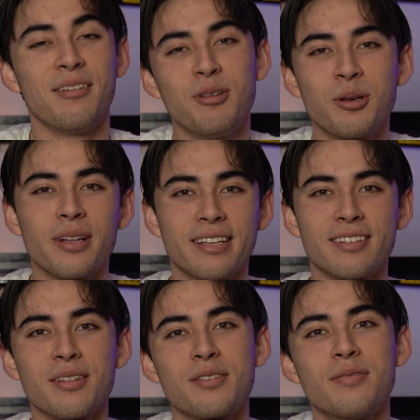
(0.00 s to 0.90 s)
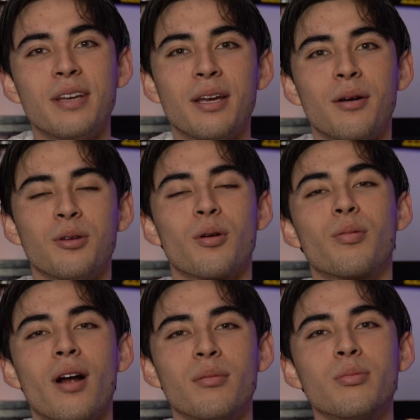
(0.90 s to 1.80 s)
If you clicked on this video, you are
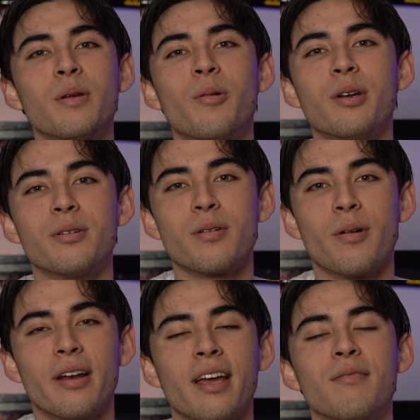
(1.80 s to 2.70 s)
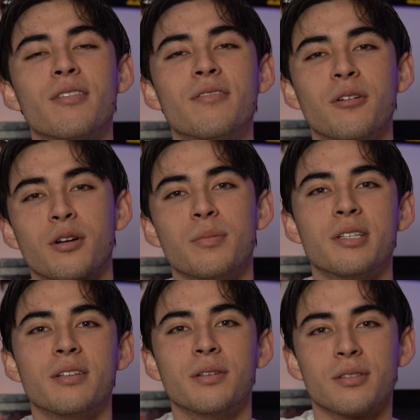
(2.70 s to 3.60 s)
probably wondering what amphiphilic
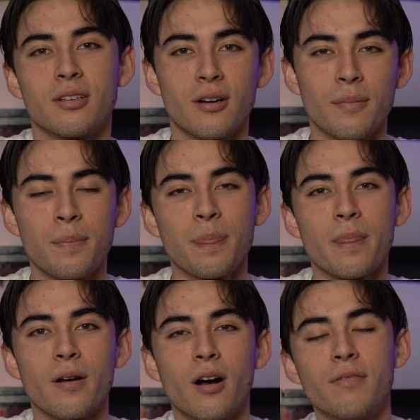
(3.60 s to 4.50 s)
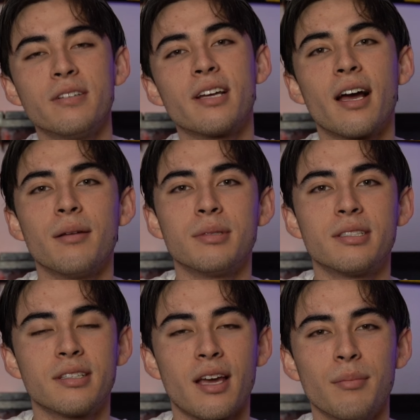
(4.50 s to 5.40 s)
materials are.
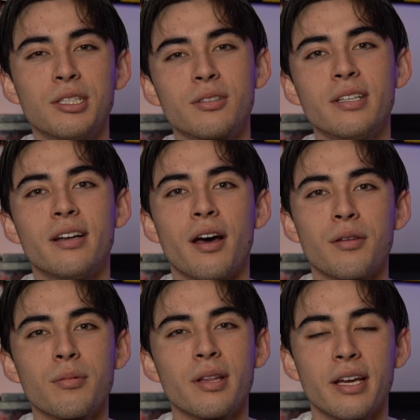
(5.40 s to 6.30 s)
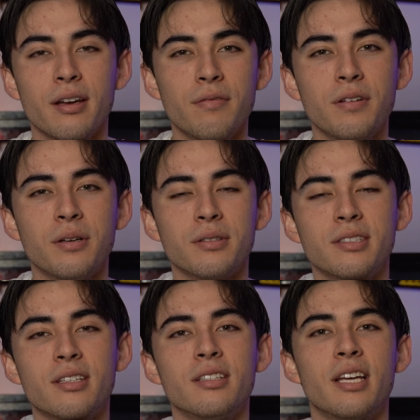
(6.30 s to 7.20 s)
Oftentimes, chemistry and other related fields
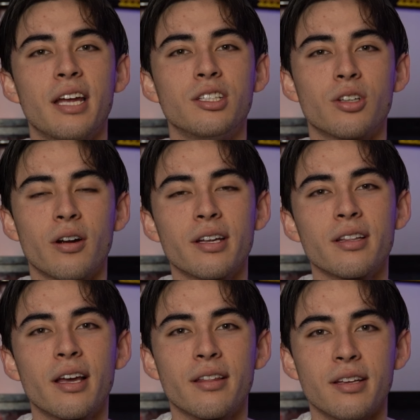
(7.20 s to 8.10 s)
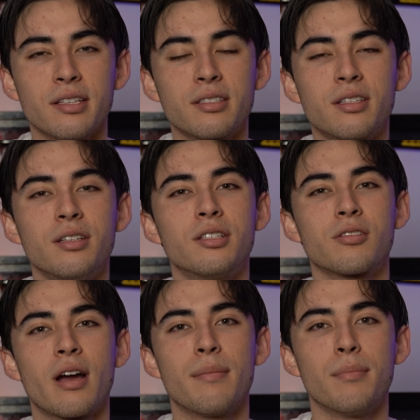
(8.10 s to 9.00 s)
contain jargon like this to
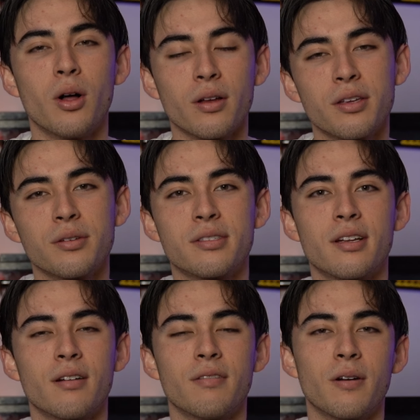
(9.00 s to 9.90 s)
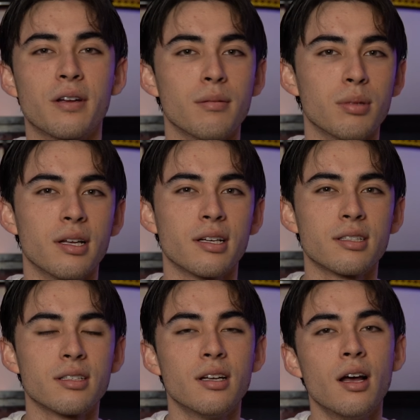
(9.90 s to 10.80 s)
describe molecules that are very
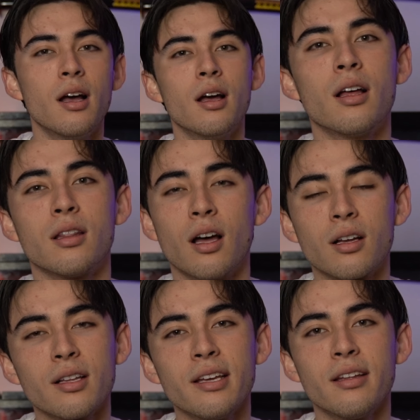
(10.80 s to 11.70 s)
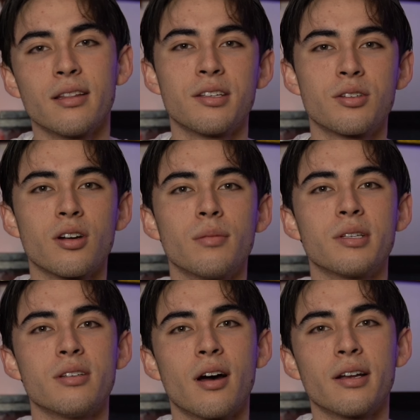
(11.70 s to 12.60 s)
complex. Luckily, this term
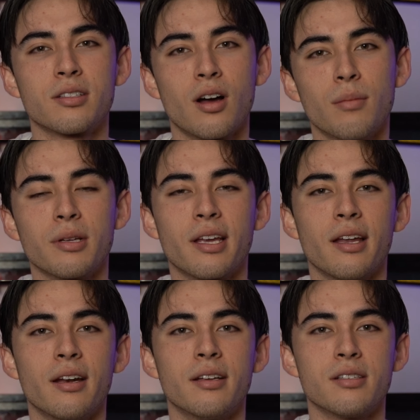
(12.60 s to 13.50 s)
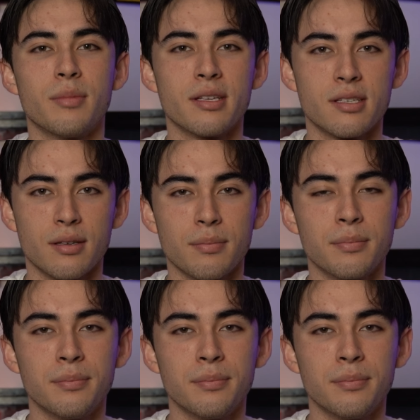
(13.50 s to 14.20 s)
is not as complicated as it may seem.